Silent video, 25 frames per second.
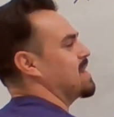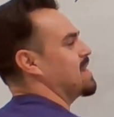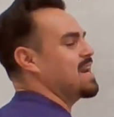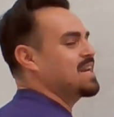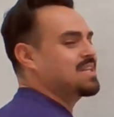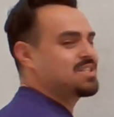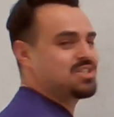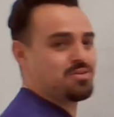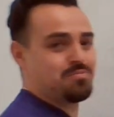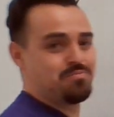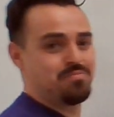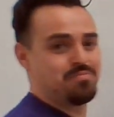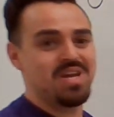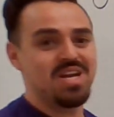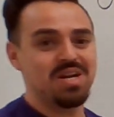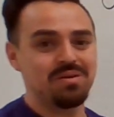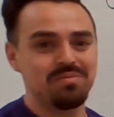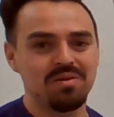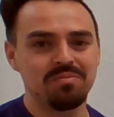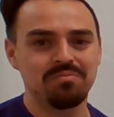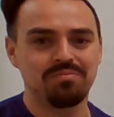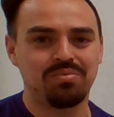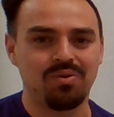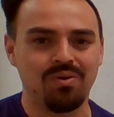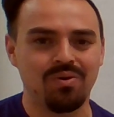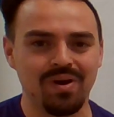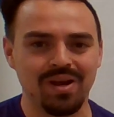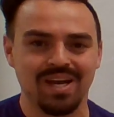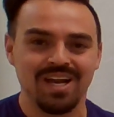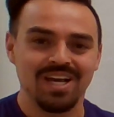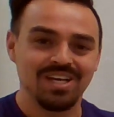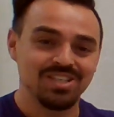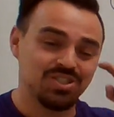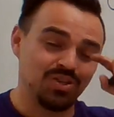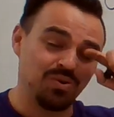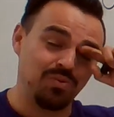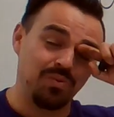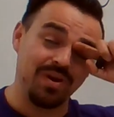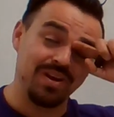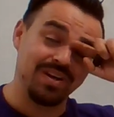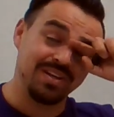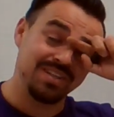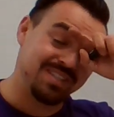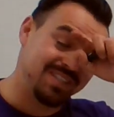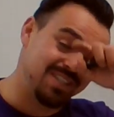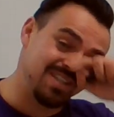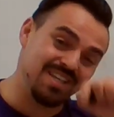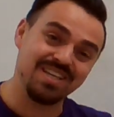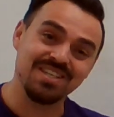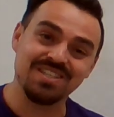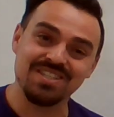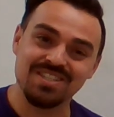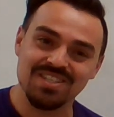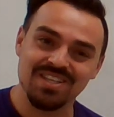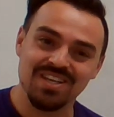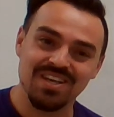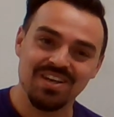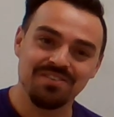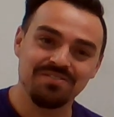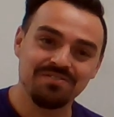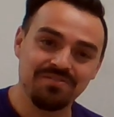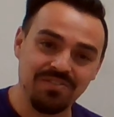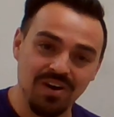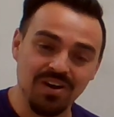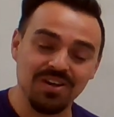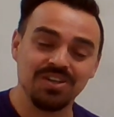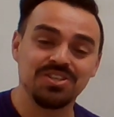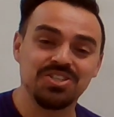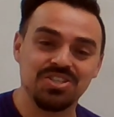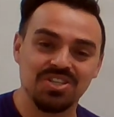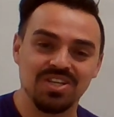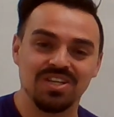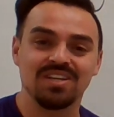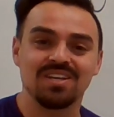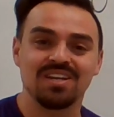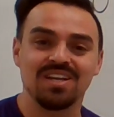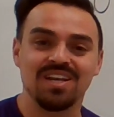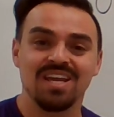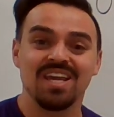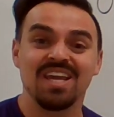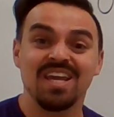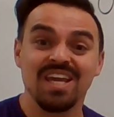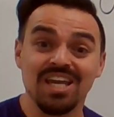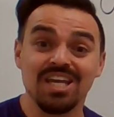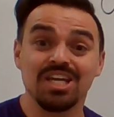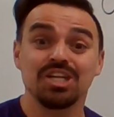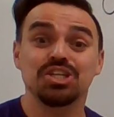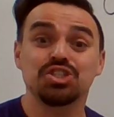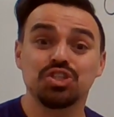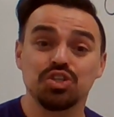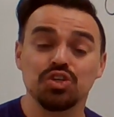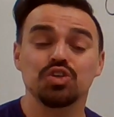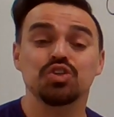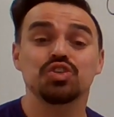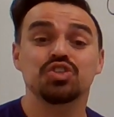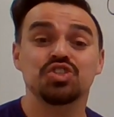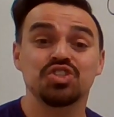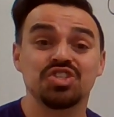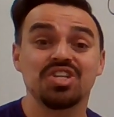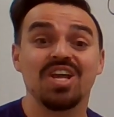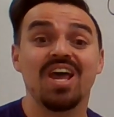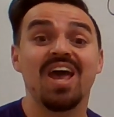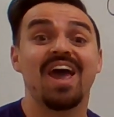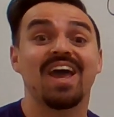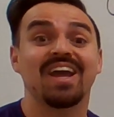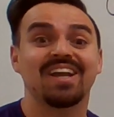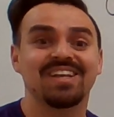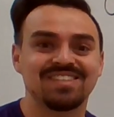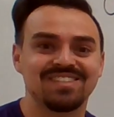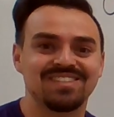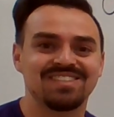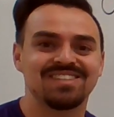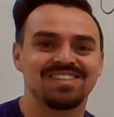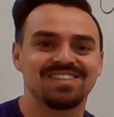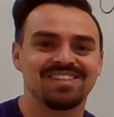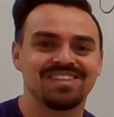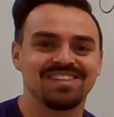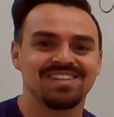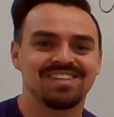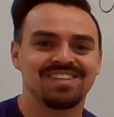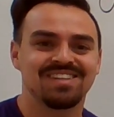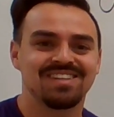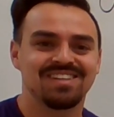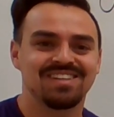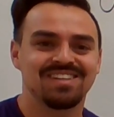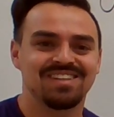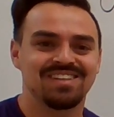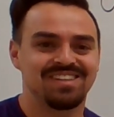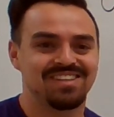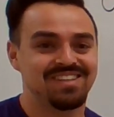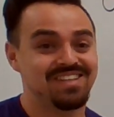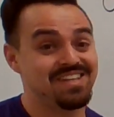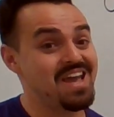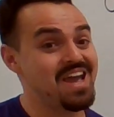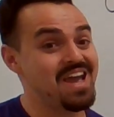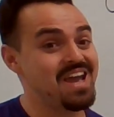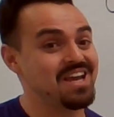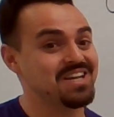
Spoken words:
that is the minimum point. So when does this function intersect the